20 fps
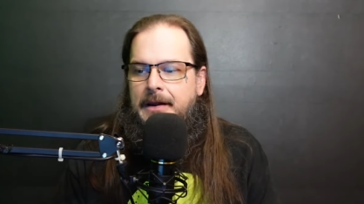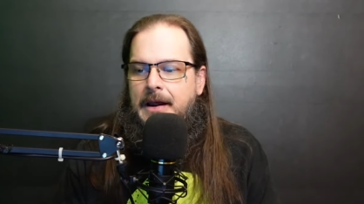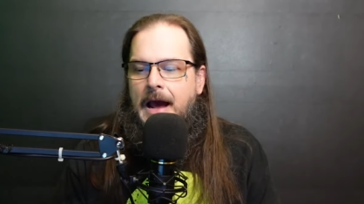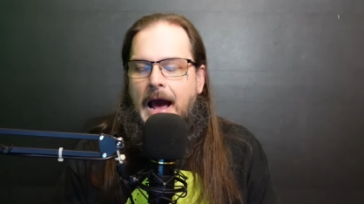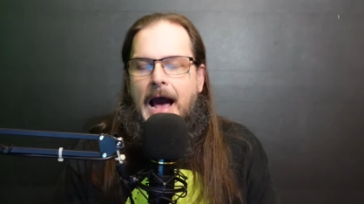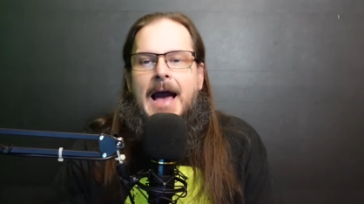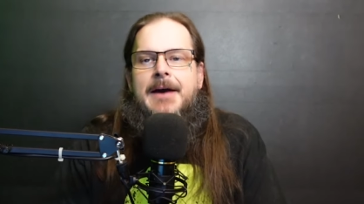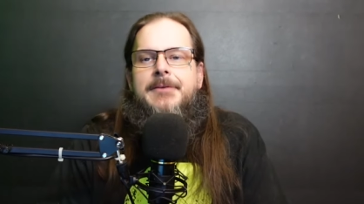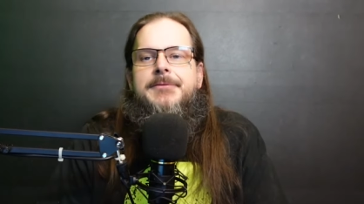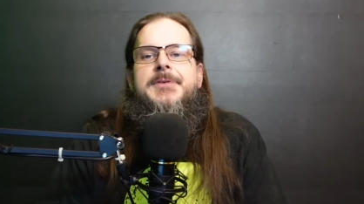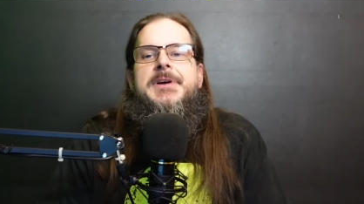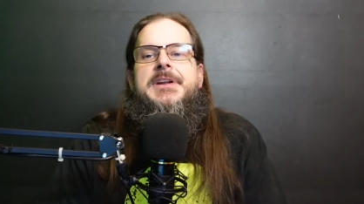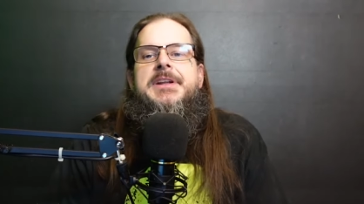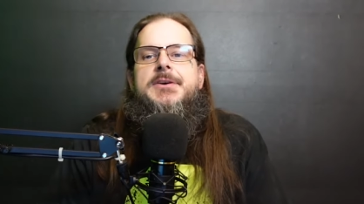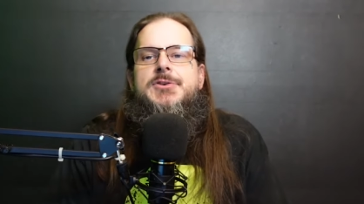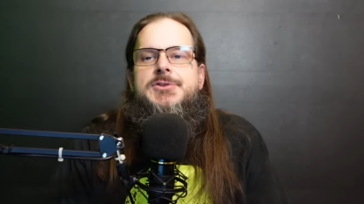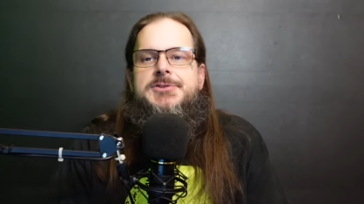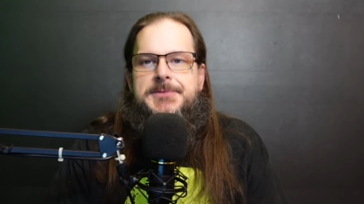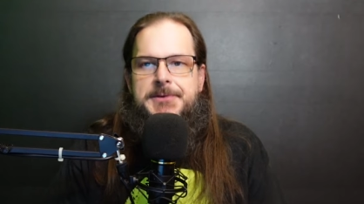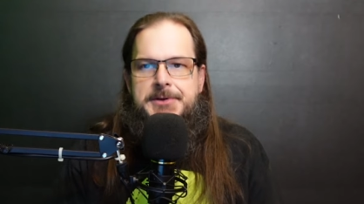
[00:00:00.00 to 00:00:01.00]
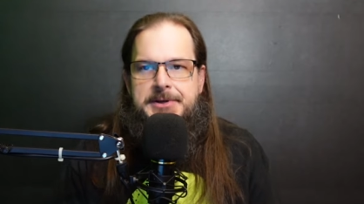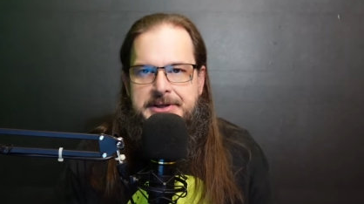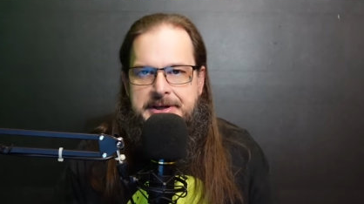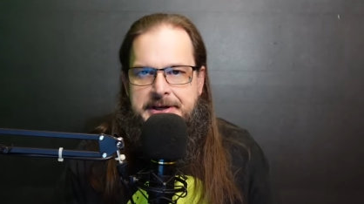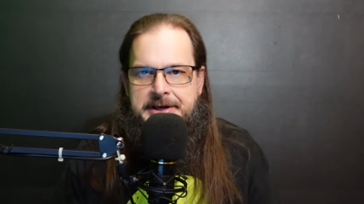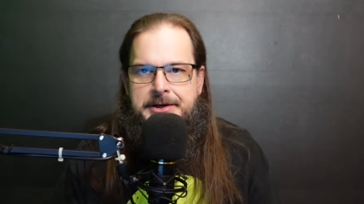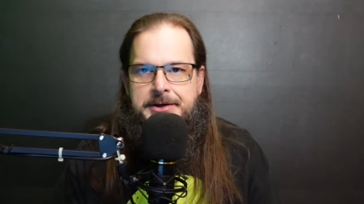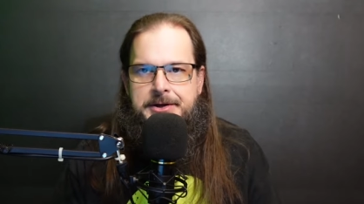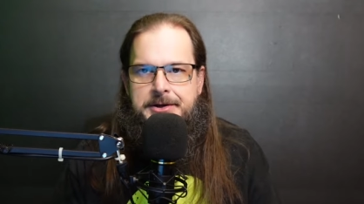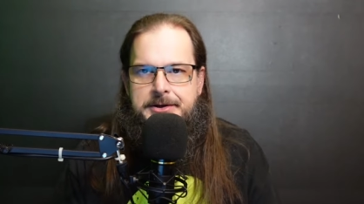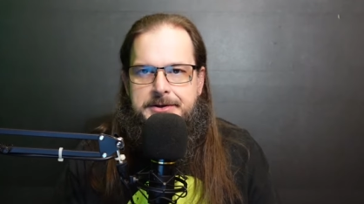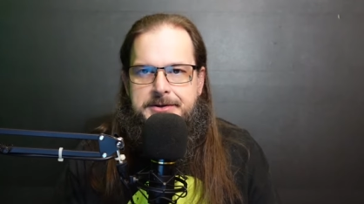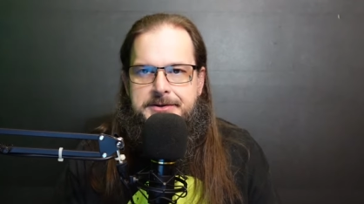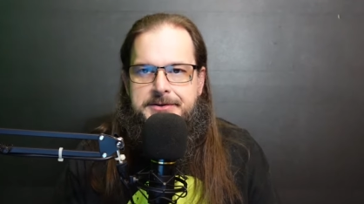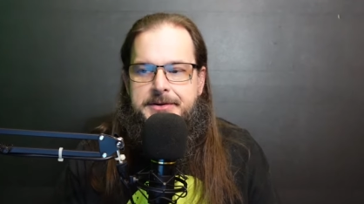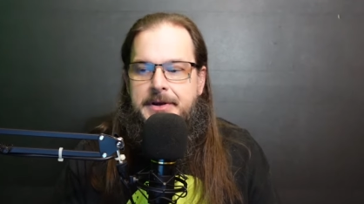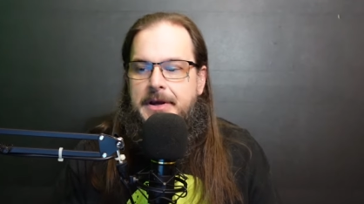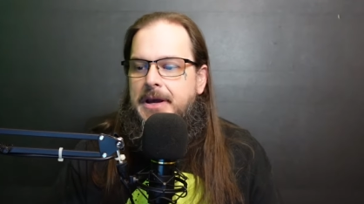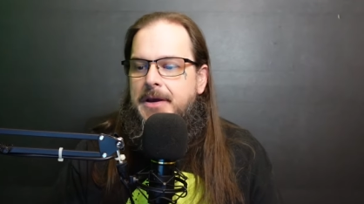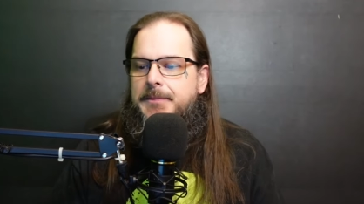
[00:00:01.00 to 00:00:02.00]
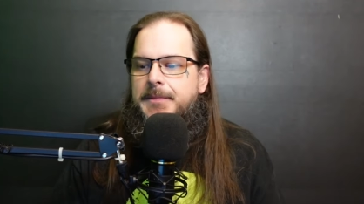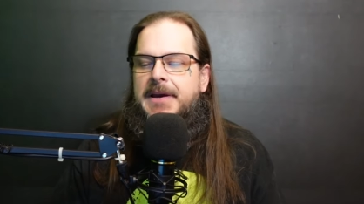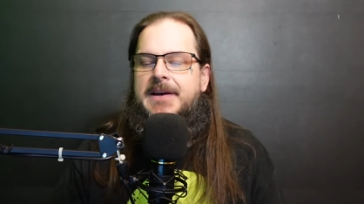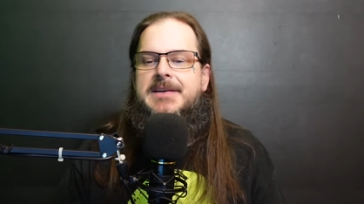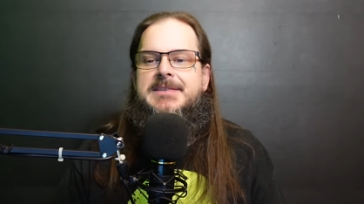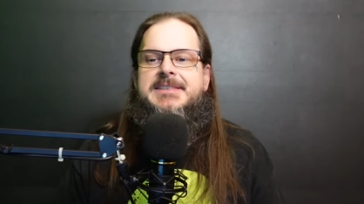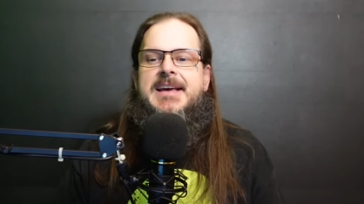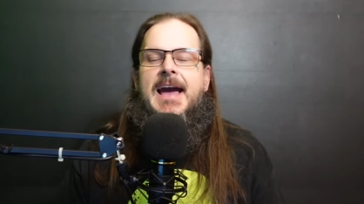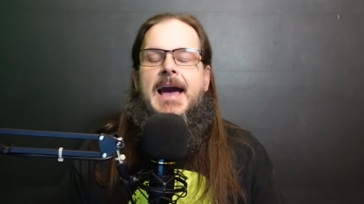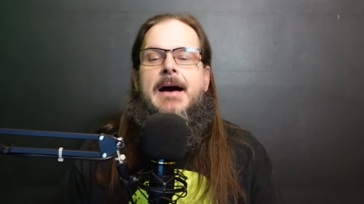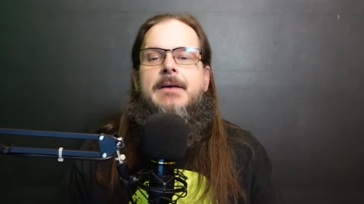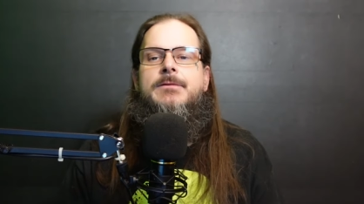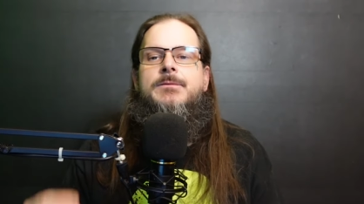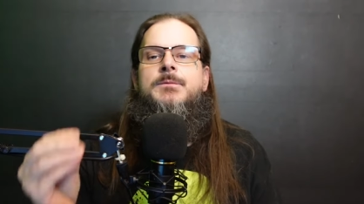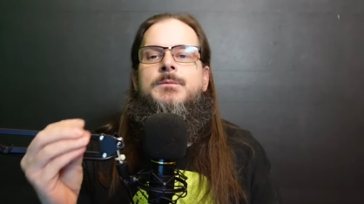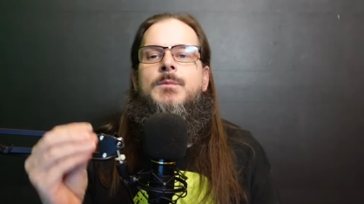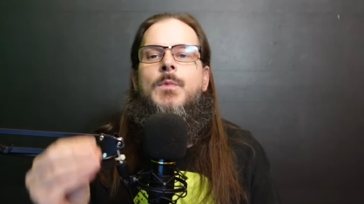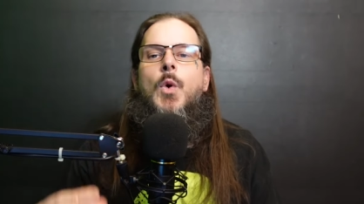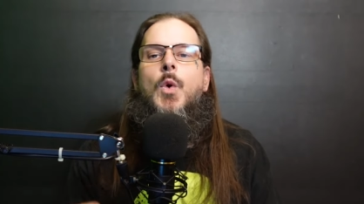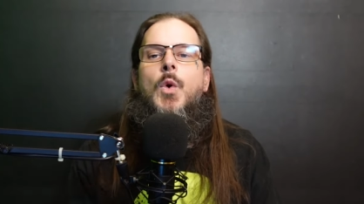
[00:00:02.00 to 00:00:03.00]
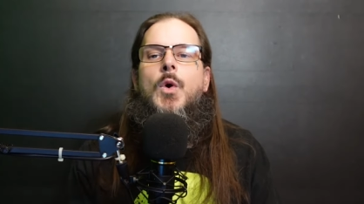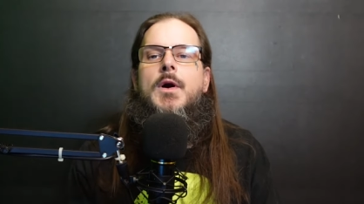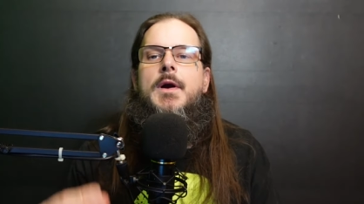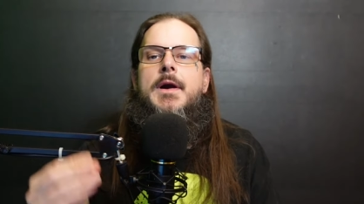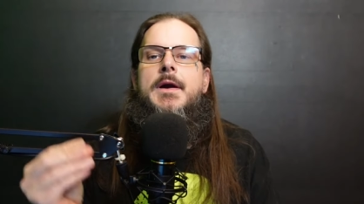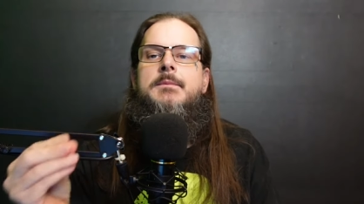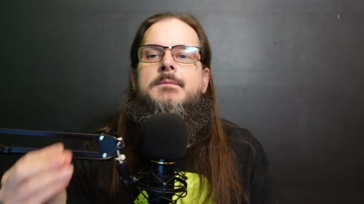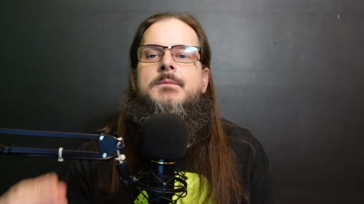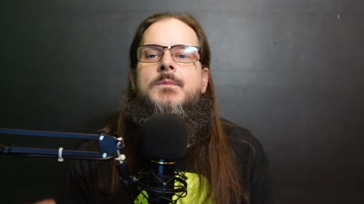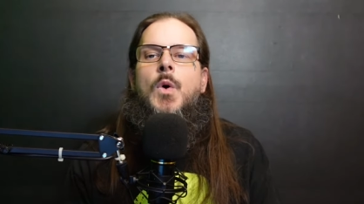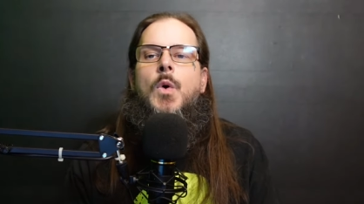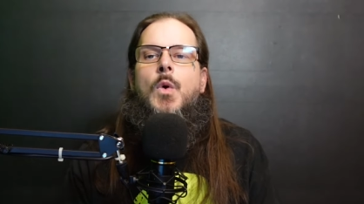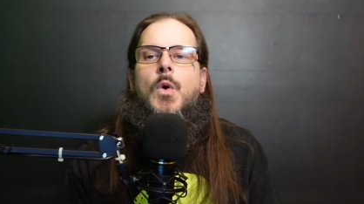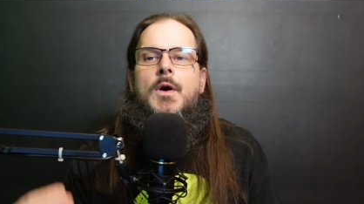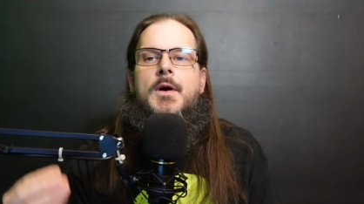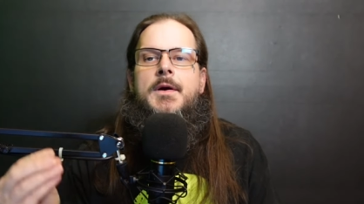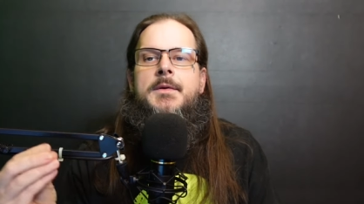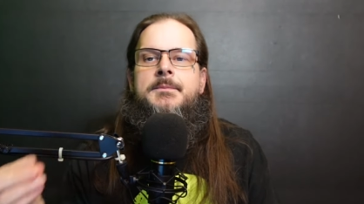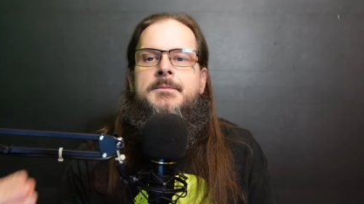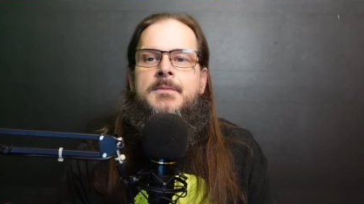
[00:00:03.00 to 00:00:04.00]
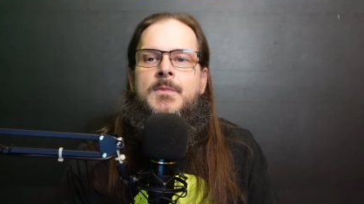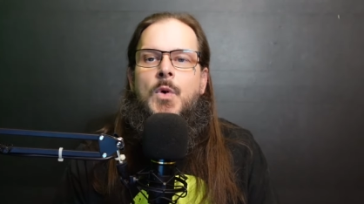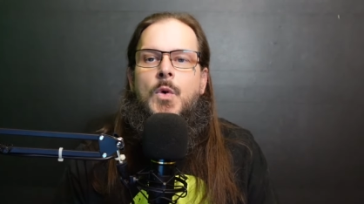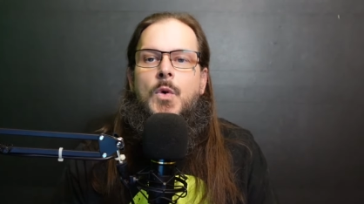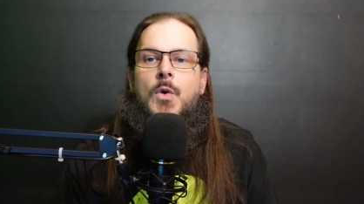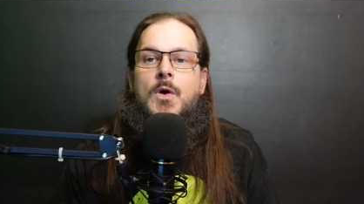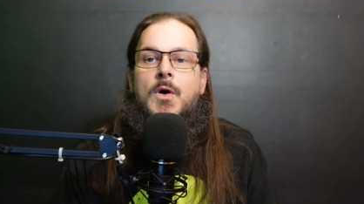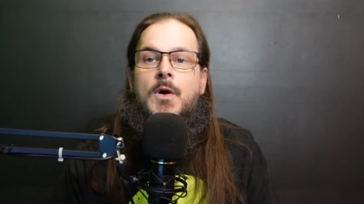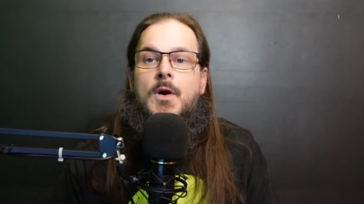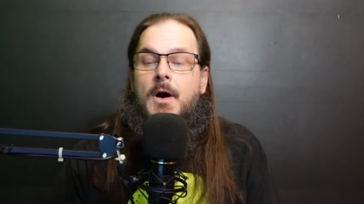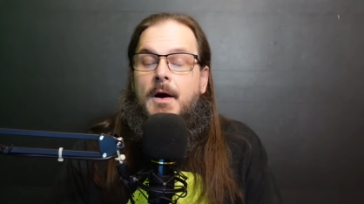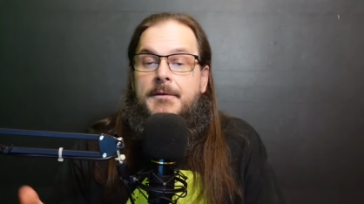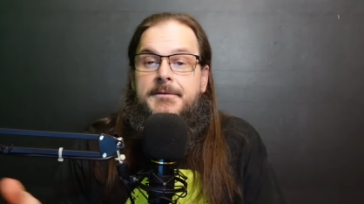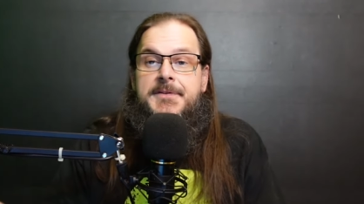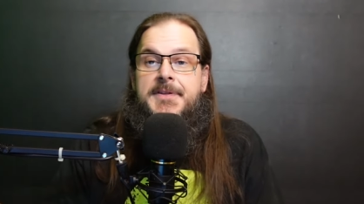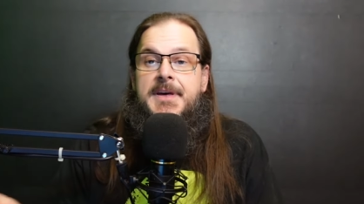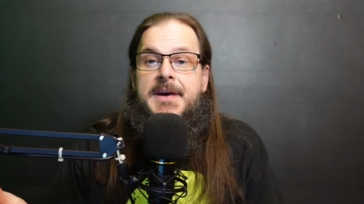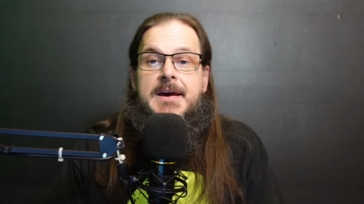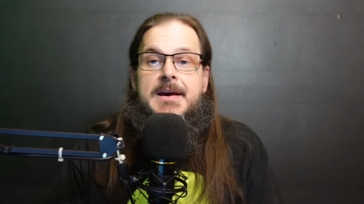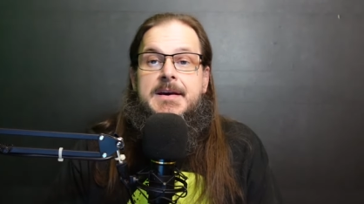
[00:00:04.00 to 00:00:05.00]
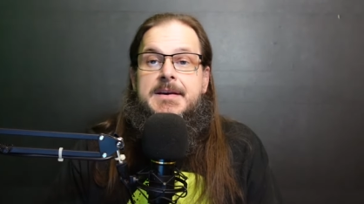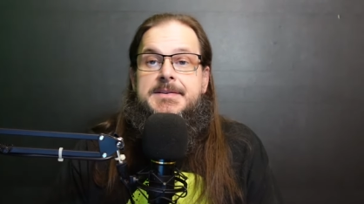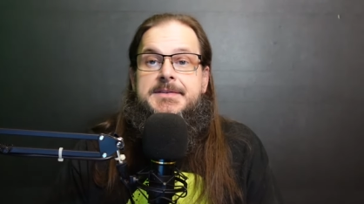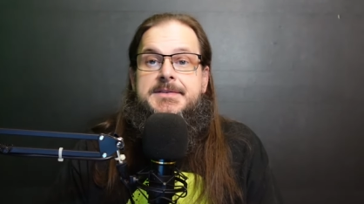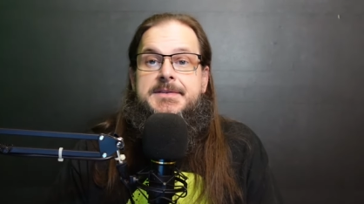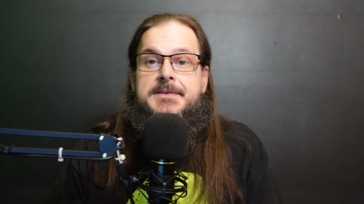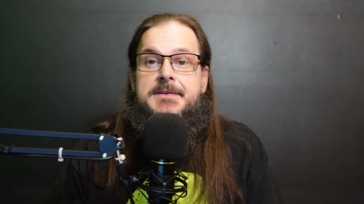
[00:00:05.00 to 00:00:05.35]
I have videos for years because they have more and more and more of this.